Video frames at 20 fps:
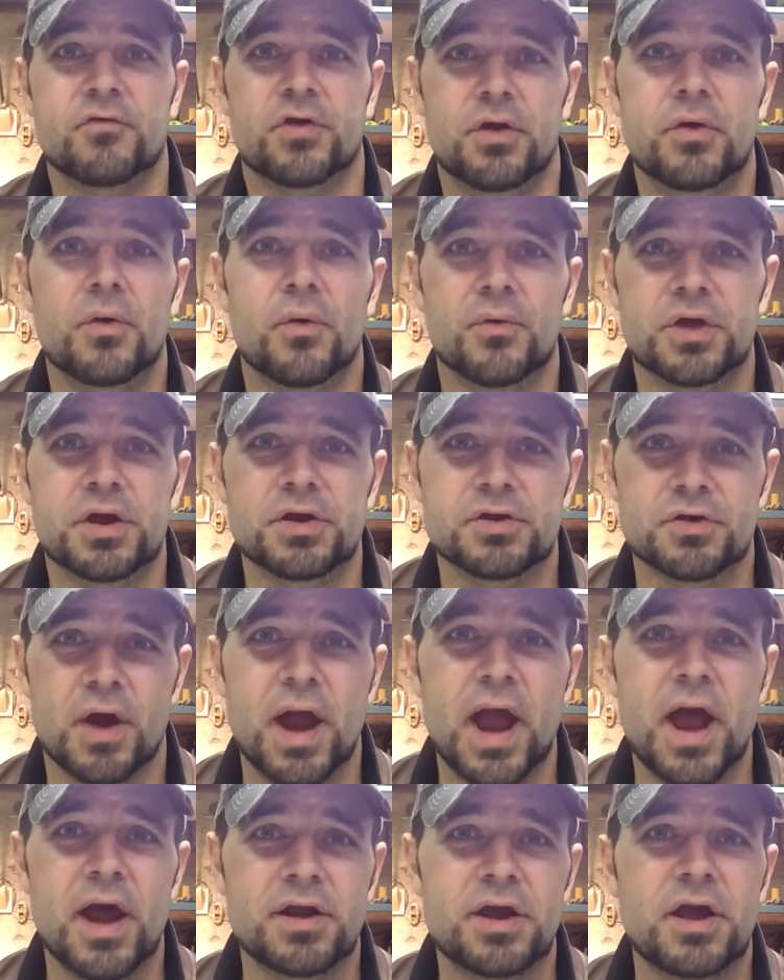You know, these are
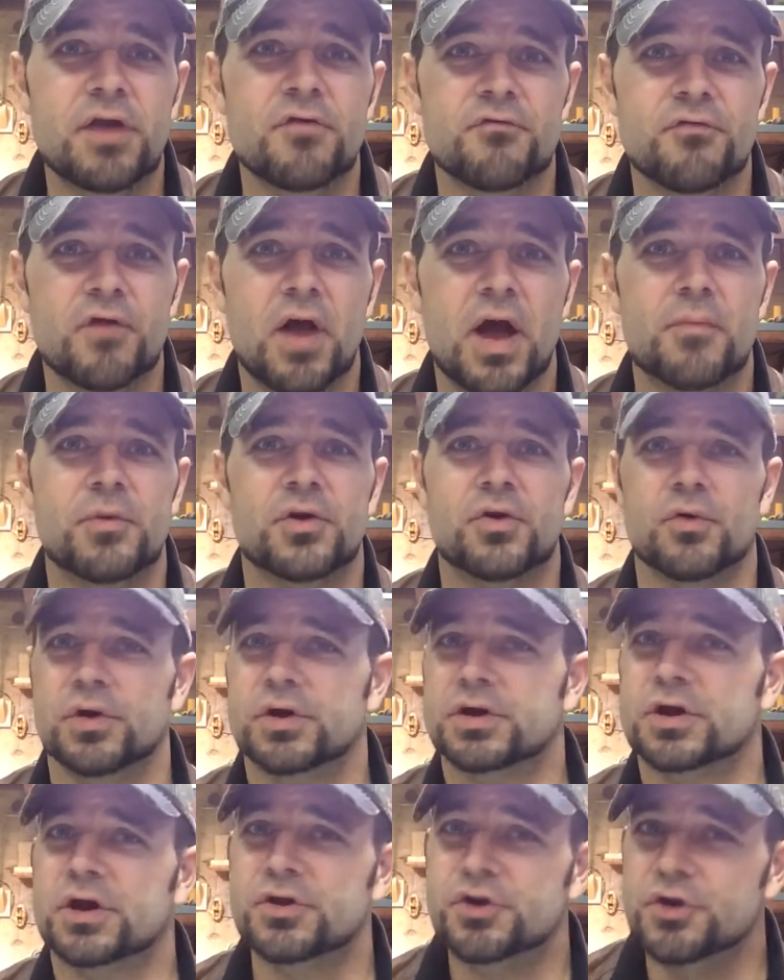anti-inflammatories
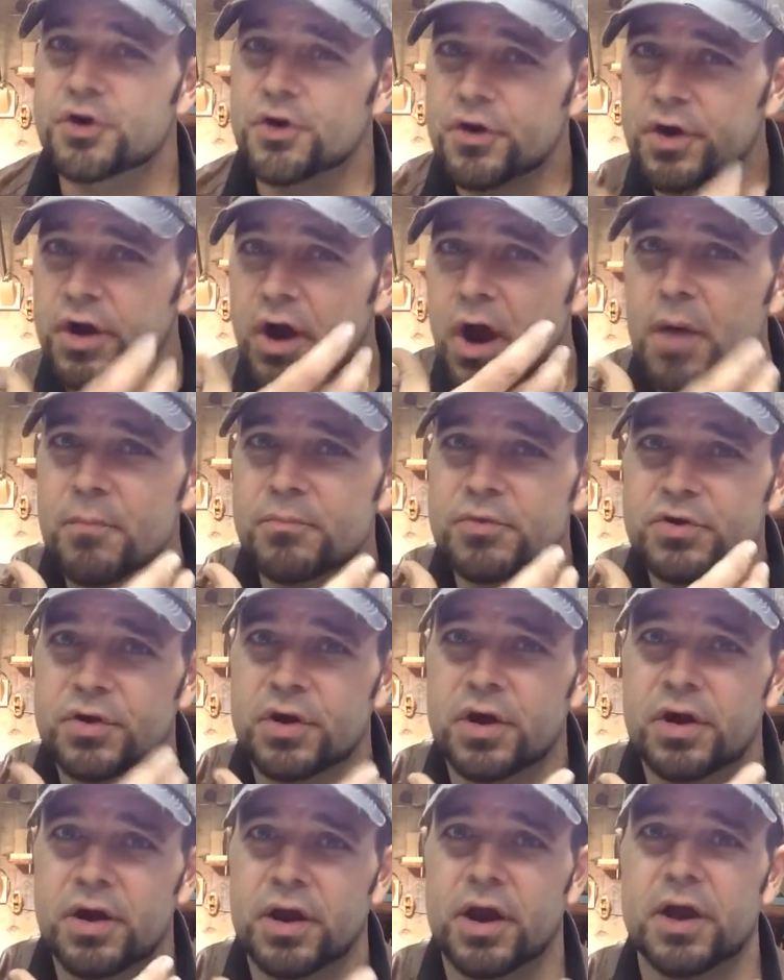because your gums are
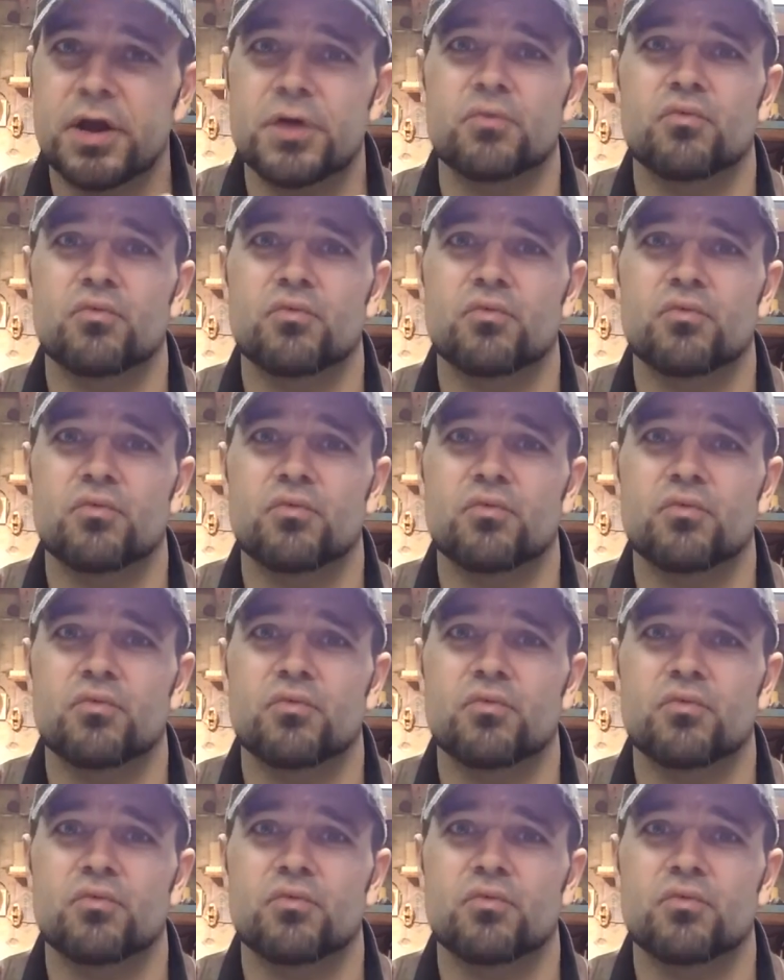going to get